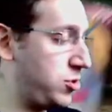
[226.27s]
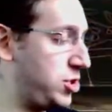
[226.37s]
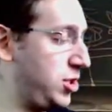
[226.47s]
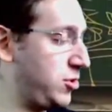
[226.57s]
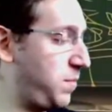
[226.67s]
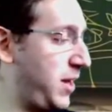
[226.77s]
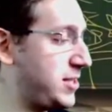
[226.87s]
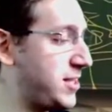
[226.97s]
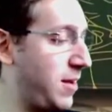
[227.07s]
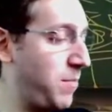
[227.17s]
Shield base
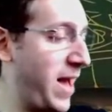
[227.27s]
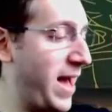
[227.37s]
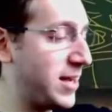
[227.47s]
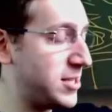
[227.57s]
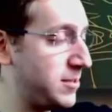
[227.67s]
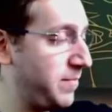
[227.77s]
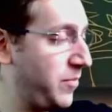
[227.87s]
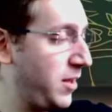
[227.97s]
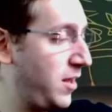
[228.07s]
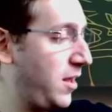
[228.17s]
set packs.
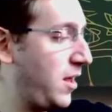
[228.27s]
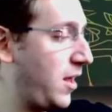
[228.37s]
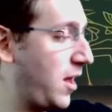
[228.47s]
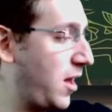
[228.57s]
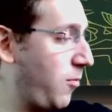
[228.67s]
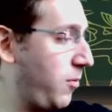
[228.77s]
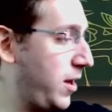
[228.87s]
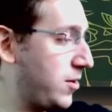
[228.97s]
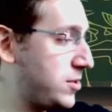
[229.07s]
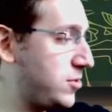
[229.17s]
Uh, what
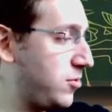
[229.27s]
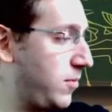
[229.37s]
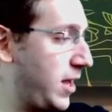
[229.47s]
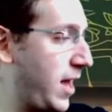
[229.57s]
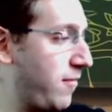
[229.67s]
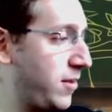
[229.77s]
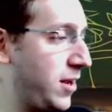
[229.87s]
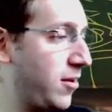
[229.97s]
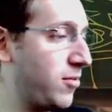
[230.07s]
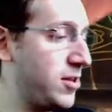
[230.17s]
else do we have in
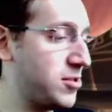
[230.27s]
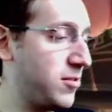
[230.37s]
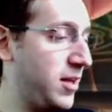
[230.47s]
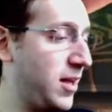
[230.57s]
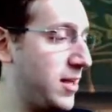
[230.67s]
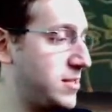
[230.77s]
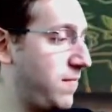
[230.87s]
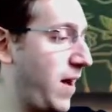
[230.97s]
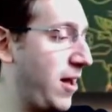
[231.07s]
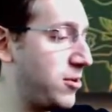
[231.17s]
here? These are the uh,
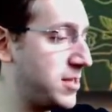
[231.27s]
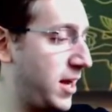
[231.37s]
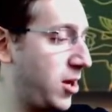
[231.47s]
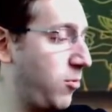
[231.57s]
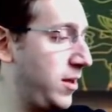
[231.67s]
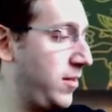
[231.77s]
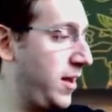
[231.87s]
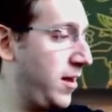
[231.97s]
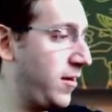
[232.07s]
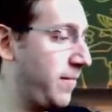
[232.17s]
dividers that go in
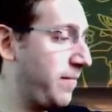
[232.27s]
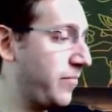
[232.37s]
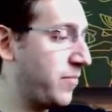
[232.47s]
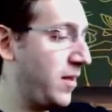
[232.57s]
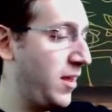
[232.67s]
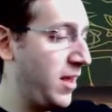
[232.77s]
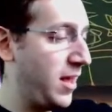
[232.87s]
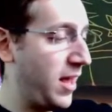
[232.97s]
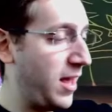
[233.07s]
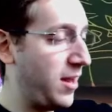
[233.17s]
there.
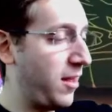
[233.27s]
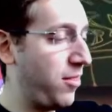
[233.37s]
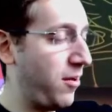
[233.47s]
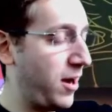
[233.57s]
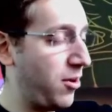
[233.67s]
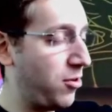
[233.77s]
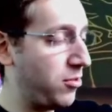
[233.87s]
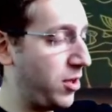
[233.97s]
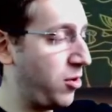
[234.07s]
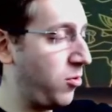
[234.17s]
And I thought I heard
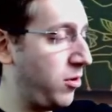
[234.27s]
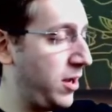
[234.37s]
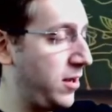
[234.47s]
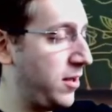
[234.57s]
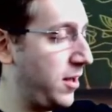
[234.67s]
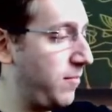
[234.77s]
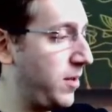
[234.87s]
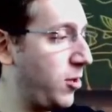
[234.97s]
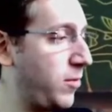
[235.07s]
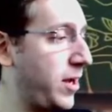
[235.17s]
the coin. Yep,
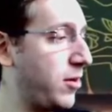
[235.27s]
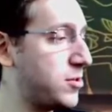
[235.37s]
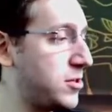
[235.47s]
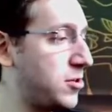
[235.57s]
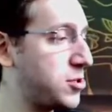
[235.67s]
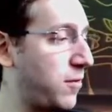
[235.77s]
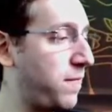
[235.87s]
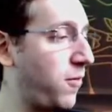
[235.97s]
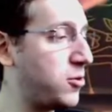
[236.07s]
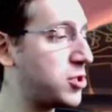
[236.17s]
here we go. So there's our
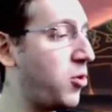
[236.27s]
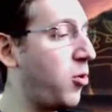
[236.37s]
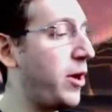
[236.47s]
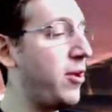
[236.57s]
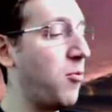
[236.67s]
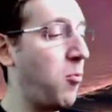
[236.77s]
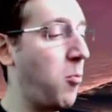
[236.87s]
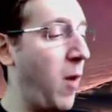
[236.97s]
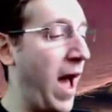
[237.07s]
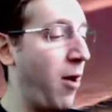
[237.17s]
first coin.
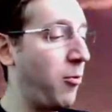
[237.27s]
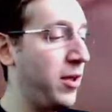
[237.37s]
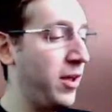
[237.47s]
Wow.